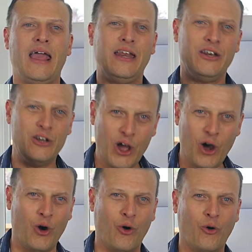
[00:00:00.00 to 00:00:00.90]
and
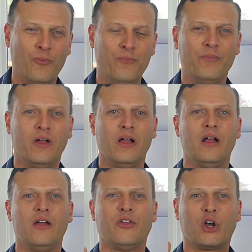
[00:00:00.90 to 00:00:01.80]
know
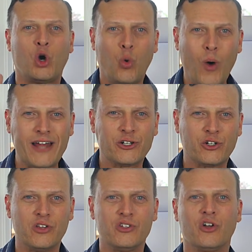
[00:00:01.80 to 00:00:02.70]
the
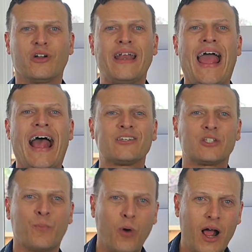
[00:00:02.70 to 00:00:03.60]
questions you're going to
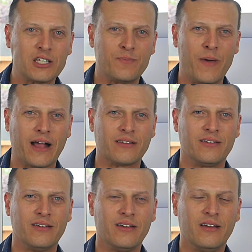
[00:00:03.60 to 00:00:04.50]
ask the
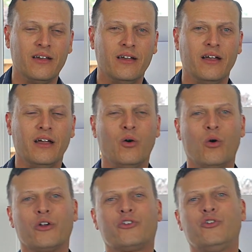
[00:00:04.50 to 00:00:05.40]
prospect in
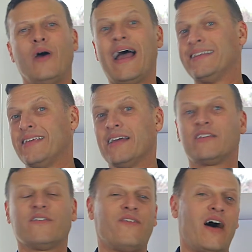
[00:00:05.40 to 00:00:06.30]
order to
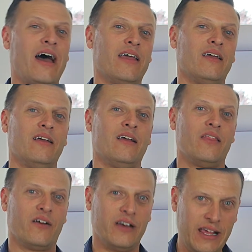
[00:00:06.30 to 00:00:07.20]
identify
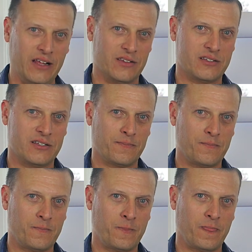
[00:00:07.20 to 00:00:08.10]
their needs.
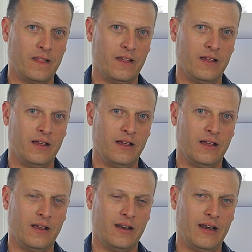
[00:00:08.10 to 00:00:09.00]

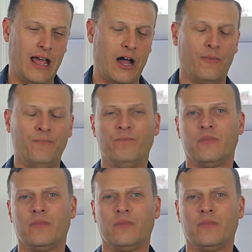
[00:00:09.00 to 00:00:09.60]
Now,